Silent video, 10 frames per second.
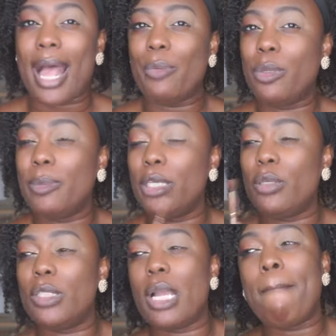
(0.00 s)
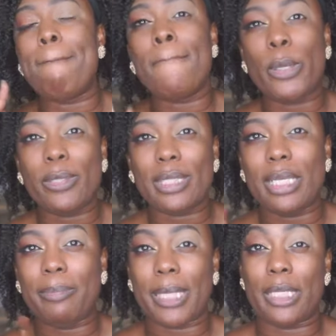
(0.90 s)
I will be using
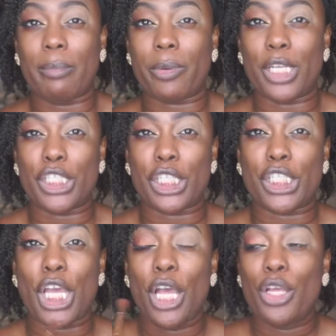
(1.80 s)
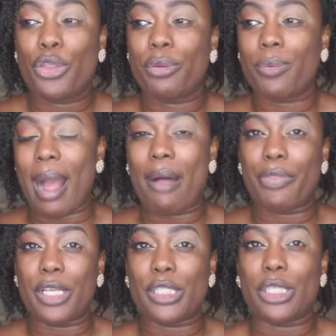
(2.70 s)
mostly blending brushes
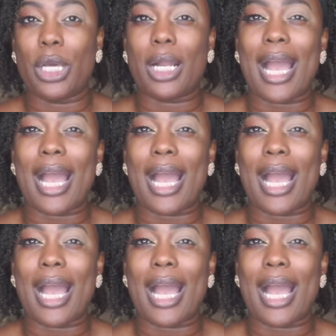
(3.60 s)
throughout this look.